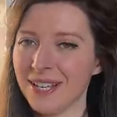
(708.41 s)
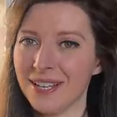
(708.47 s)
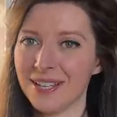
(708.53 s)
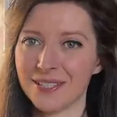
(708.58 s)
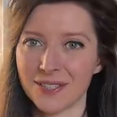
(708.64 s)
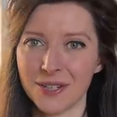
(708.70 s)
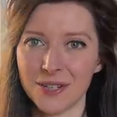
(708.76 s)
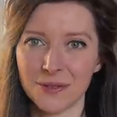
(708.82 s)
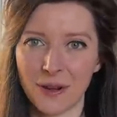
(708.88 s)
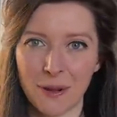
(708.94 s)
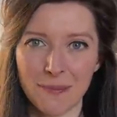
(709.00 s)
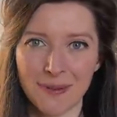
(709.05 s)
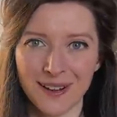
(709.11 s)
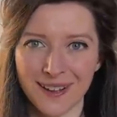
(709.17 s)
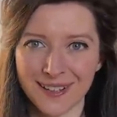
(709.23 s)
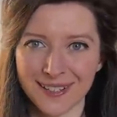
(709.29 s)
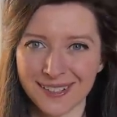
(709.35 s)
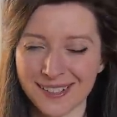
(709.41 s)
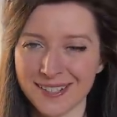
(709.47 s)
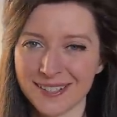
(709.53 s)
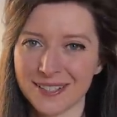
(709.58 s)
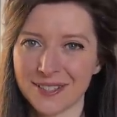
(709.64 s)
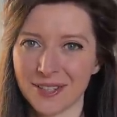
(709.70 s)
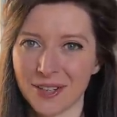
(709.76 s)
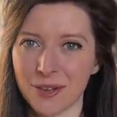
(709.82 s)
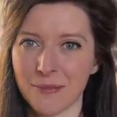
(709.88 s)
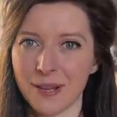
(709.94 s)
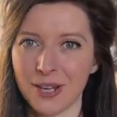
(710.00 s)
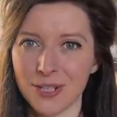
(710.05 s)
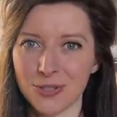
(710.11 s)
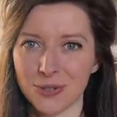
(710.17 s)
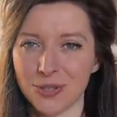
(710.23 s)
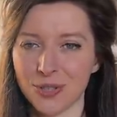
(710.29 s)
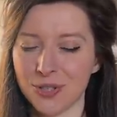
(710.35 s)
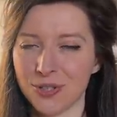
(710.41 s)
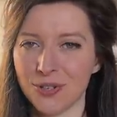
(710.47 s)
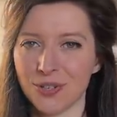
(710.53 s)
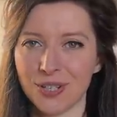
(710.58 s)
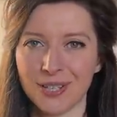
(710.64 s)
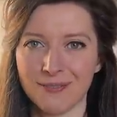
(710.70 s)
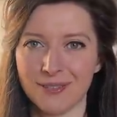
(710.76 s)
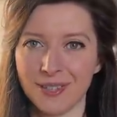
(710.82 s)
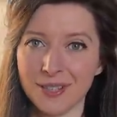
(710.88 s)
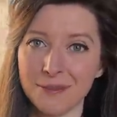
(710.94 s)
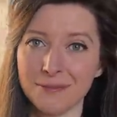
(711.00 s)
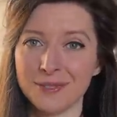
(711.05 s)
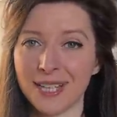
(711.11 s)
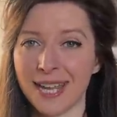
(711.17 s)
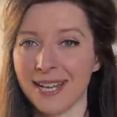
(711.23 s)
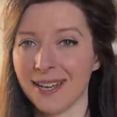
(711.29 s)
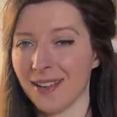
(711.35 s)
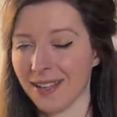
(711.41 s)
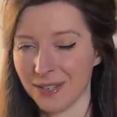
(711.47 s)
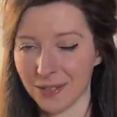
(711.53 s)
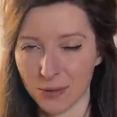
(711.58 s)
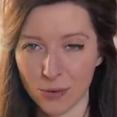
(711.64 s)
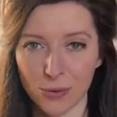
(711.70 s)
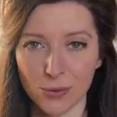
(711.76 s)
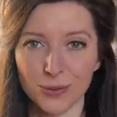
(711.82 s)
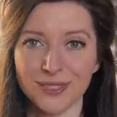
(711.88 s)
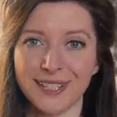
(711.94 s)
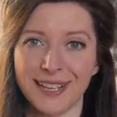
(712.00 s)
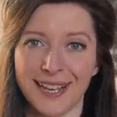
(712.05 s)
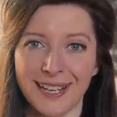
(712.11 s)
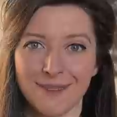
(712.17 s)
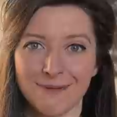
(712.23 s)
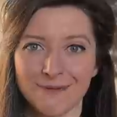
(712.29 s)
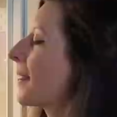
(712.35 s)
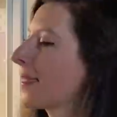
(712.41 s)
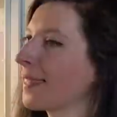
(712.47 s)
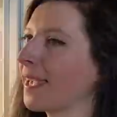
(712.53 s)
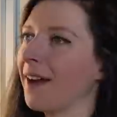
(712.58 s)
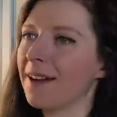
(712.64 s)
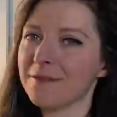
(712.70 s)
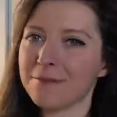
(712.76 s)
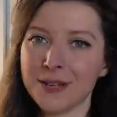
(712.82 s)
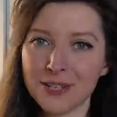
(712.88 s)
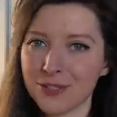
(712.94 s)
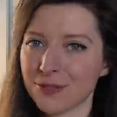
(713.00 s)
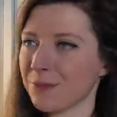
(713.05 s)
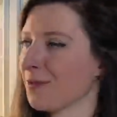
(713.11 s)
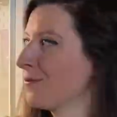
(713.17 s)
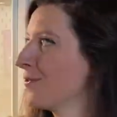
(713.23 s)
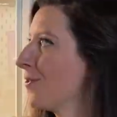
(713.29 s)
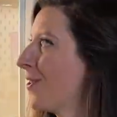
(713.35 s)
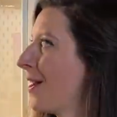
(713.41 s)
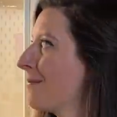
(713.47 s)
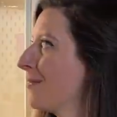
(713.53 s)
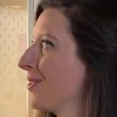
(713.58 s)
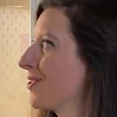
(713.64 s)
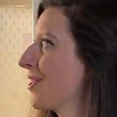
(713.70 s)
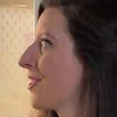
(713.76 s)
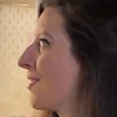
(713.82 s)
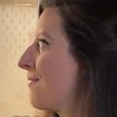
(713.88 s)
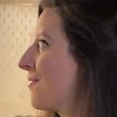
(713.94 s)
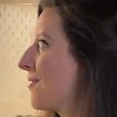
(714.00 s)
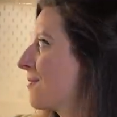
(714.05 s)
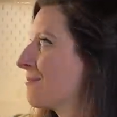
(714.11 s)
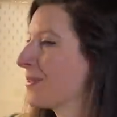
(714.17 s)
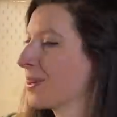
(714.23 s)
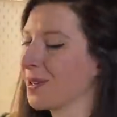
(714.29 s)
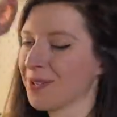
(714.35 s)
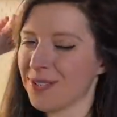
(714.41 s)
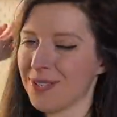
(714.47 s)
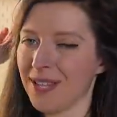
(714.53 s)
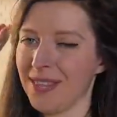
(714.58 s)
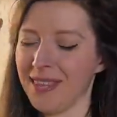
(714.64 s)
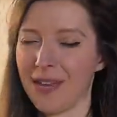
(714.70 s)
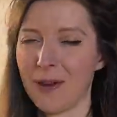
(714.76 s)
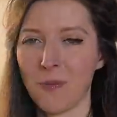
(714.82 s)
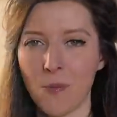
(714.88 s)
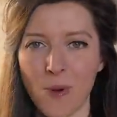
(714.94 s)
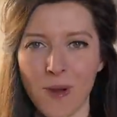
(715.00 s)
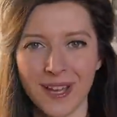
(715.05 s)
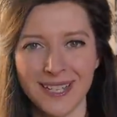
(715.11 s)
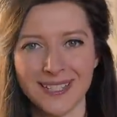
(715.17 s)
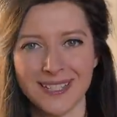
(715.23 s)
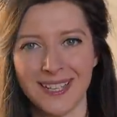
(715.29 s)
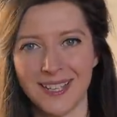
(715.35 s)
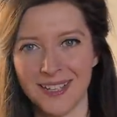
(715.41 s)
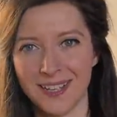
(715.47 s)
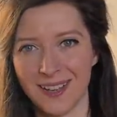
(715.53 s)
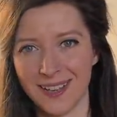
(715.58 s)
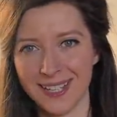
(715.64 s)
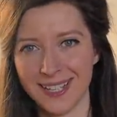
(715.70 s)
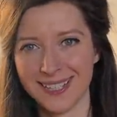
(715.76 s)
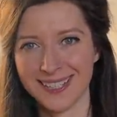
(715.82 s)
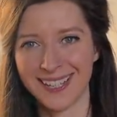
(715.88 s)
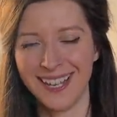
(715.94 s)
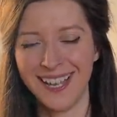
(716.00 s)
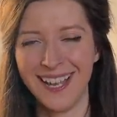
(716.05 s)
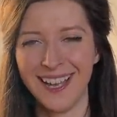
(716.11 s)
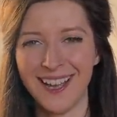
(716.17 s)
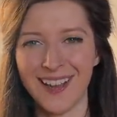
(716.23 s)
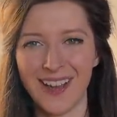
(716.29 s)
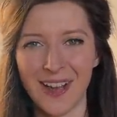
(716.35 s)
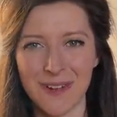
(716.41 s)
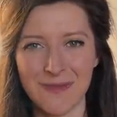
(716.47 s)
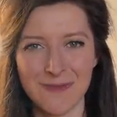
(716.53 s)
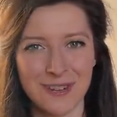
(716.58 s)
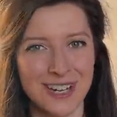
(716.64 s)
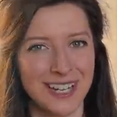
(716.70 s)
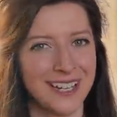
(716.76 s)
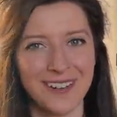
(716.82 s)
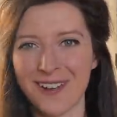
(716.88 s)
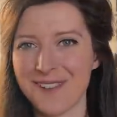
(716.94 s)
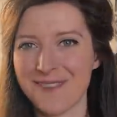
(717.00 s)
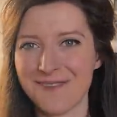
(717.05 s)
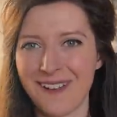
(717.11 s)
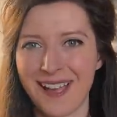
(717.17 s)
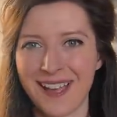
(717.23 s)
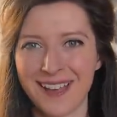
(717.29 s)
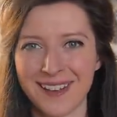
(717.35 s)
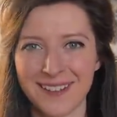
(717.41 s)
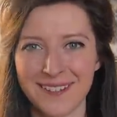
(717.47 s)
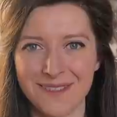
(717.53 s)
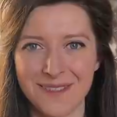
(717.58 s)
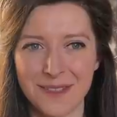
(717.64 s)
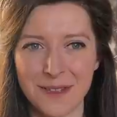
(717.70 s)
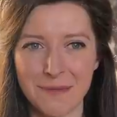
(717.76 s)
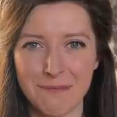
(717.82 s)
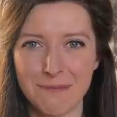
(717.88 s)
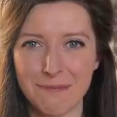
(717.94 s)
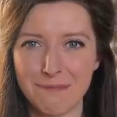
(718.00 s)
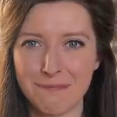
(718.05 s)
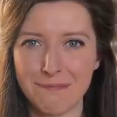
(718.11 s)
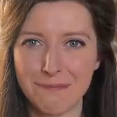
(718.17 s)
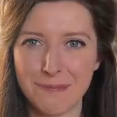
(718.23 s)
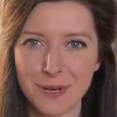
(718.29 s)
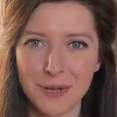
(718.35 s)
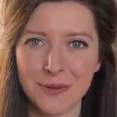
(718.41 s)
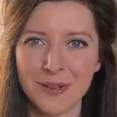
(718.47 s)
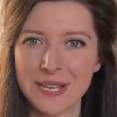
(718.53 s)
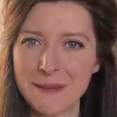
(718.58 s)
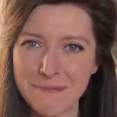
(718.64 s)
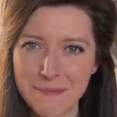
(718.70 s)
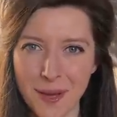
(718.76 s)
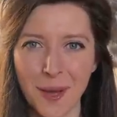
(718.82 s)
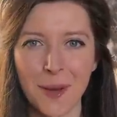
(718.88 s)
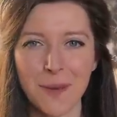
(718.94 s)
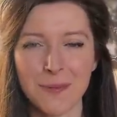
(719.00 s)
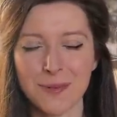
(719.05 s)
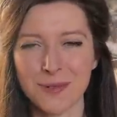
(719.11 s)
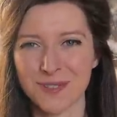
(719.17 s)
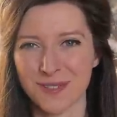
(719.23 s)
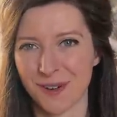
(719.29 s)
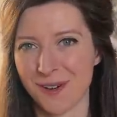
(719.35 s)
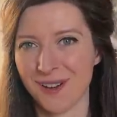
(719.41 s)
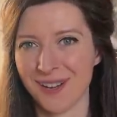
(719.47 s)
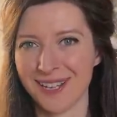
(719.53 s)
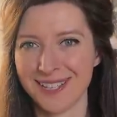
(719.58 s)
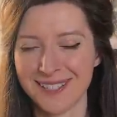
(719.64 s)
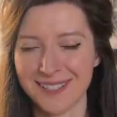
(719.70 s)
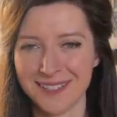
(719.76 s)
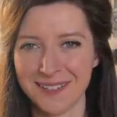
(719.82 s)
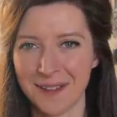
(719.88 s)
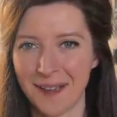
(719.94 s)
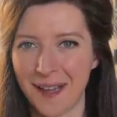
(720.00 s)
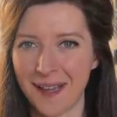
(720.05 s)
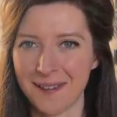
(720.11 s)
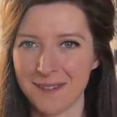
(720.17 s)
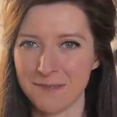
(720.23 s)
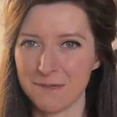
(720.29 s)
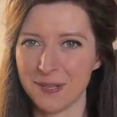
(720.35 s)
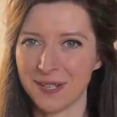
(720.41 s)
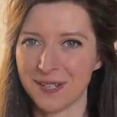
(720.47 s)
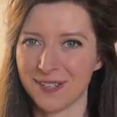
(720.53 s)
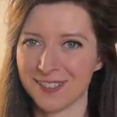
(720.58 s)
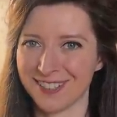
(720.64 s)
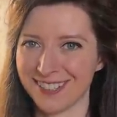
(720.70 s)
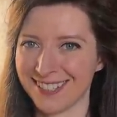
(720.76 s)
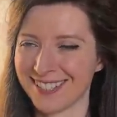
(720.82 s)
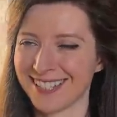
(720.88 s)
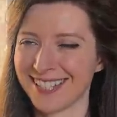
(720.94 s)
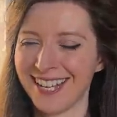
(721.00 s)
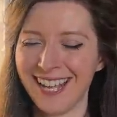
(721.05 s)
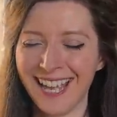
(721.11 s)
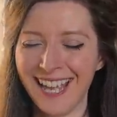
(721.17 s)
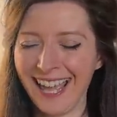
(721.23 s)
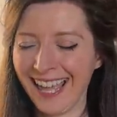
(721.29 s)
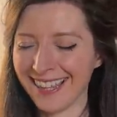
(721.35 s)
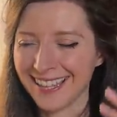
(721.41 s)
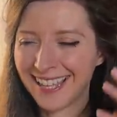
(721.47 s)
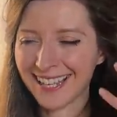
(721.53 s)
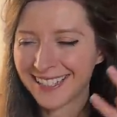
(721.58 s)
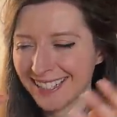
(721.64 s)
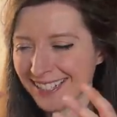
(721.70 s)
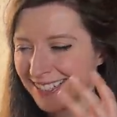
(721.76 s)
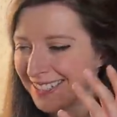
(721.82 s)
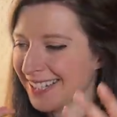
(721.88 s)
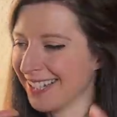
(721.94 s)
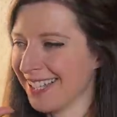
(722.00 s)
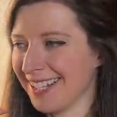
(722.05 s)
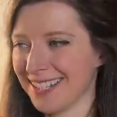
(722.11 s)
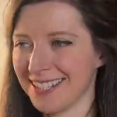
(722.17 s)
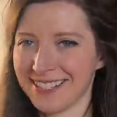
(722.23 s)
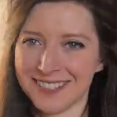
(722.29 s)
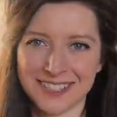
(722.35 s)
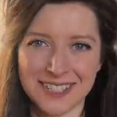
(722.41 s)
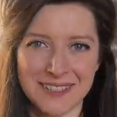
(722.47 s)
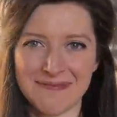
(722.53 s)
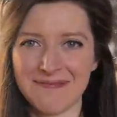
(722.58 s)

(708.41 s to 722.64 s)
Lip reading: so do our plants. So make sure you're not giving them daylight all day. I've mentioned before how much I love them because they're that white light. I'm really not a fan of the bluey purple grow lights that you have, because that kind of color just